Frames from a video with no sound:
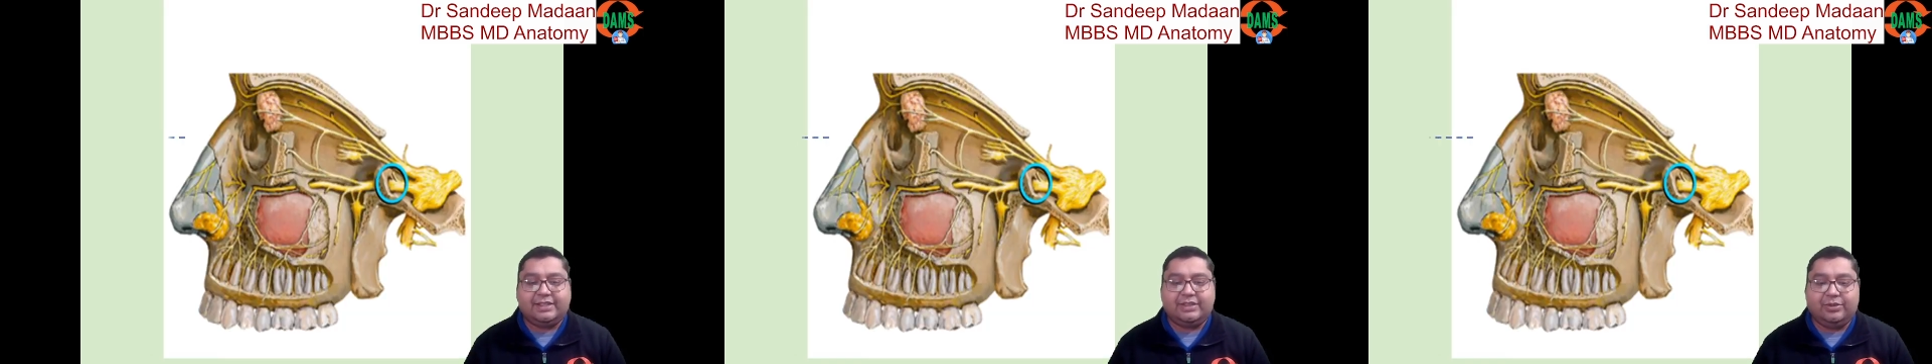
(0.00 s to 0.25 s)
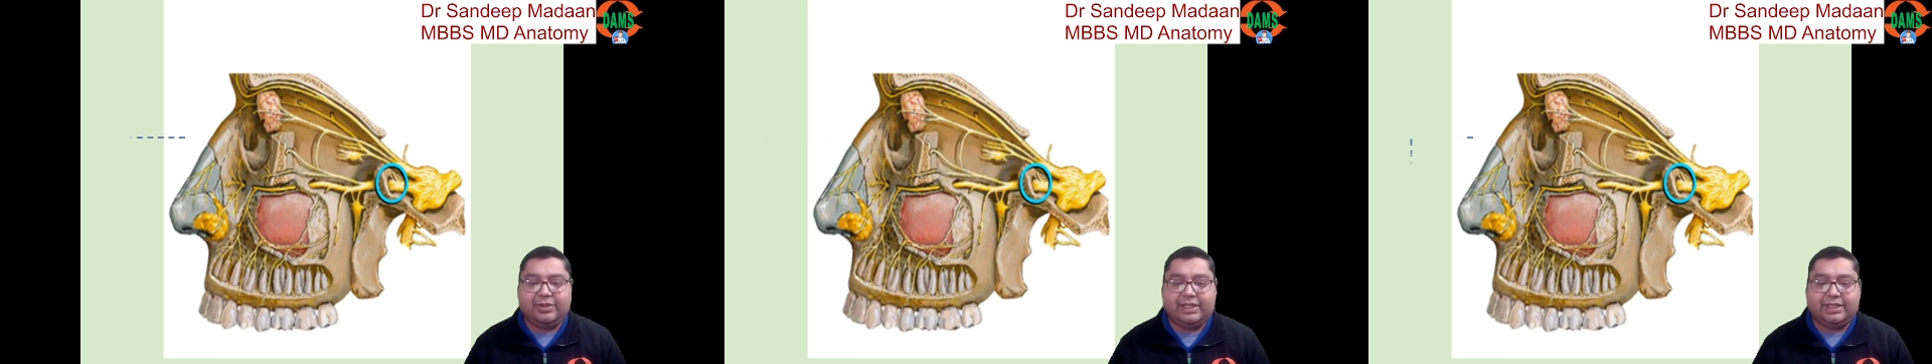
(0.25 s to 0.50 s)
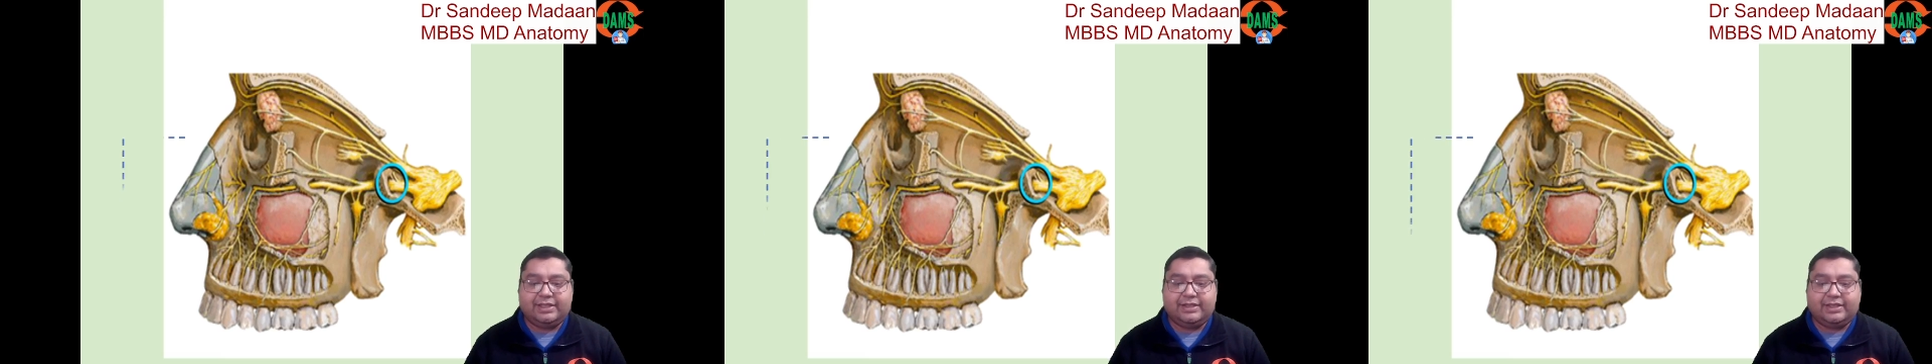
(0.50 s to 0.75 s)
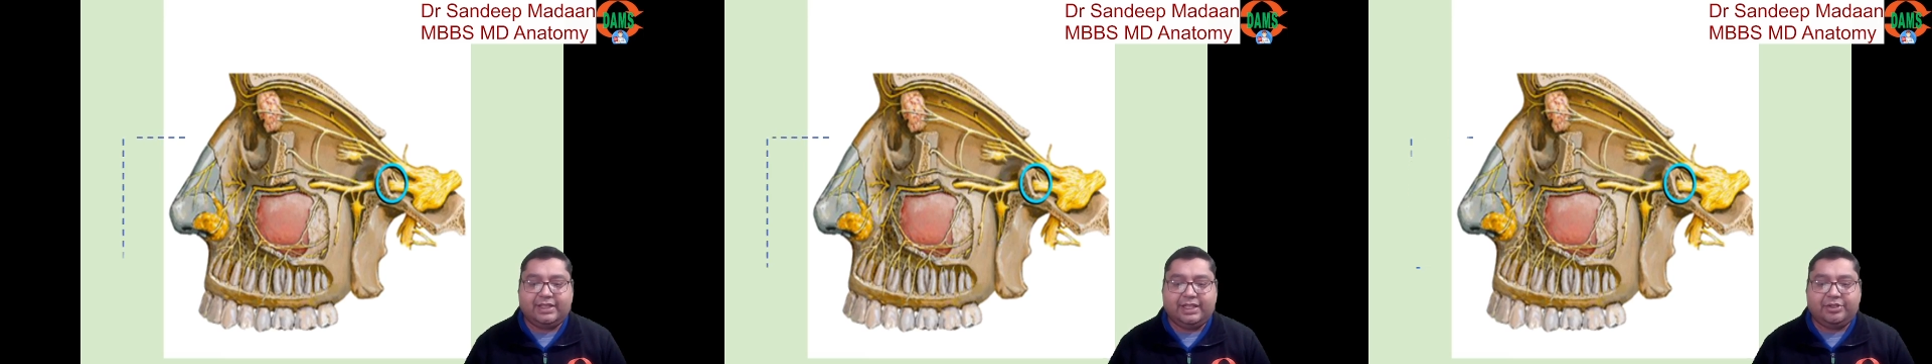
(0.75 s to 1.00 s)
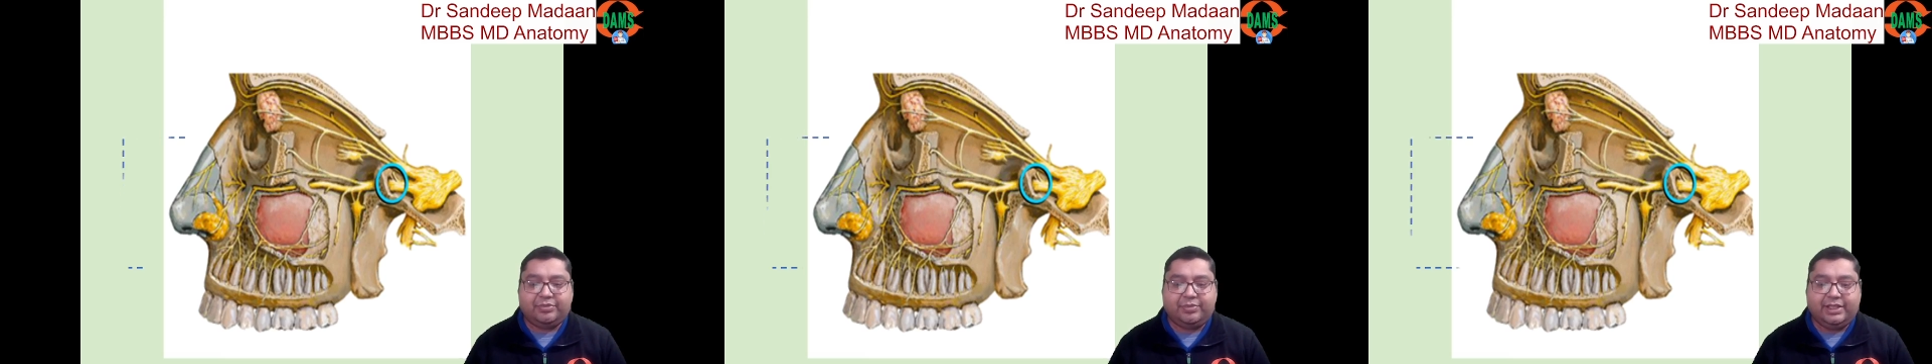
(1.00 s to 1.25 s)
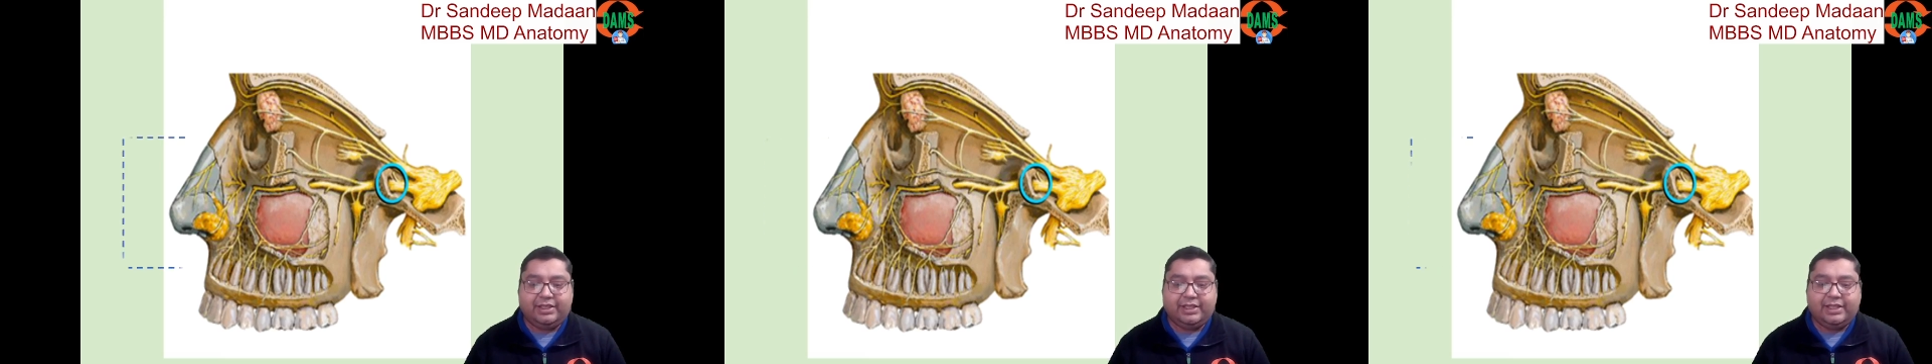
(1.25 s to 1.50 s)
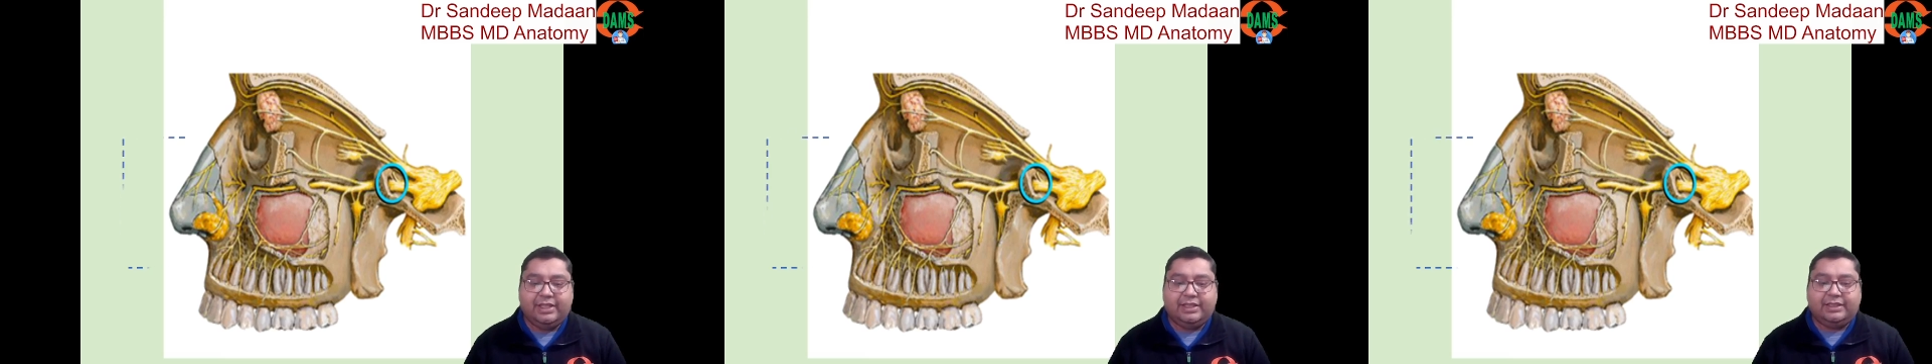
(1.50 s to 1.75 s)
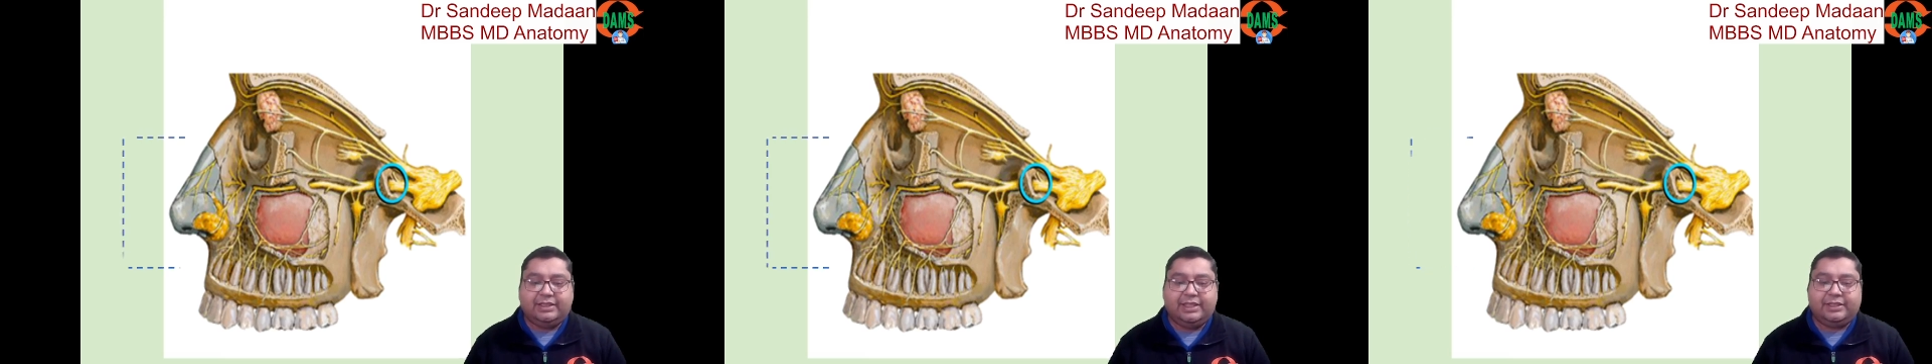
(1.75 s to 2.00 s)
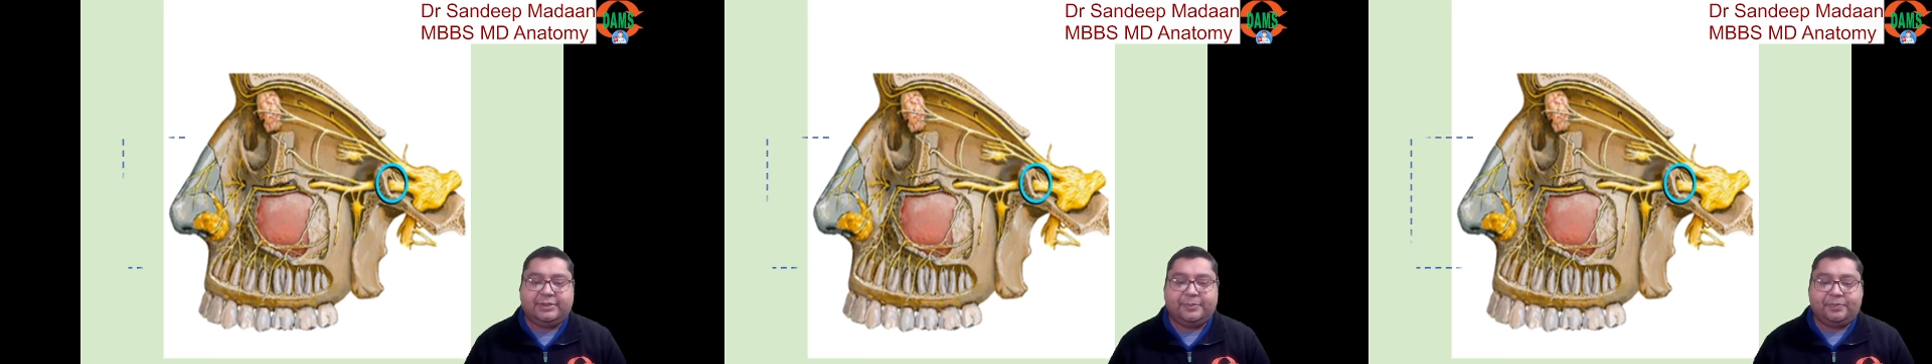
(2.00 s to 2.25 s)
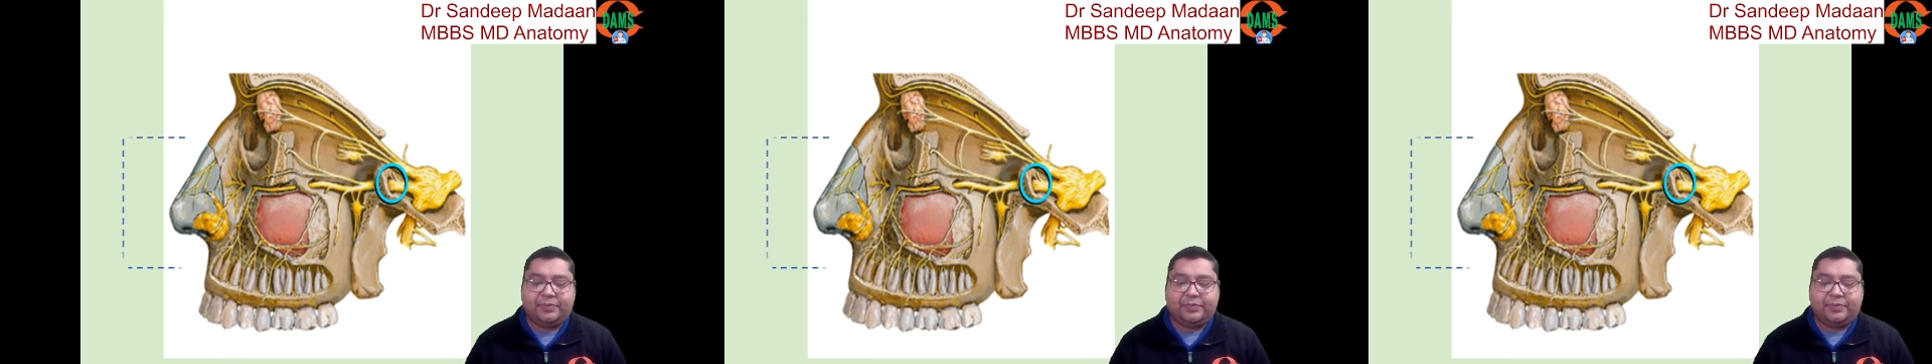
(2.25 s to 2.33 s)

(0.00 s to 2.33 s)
look at this arrangement, that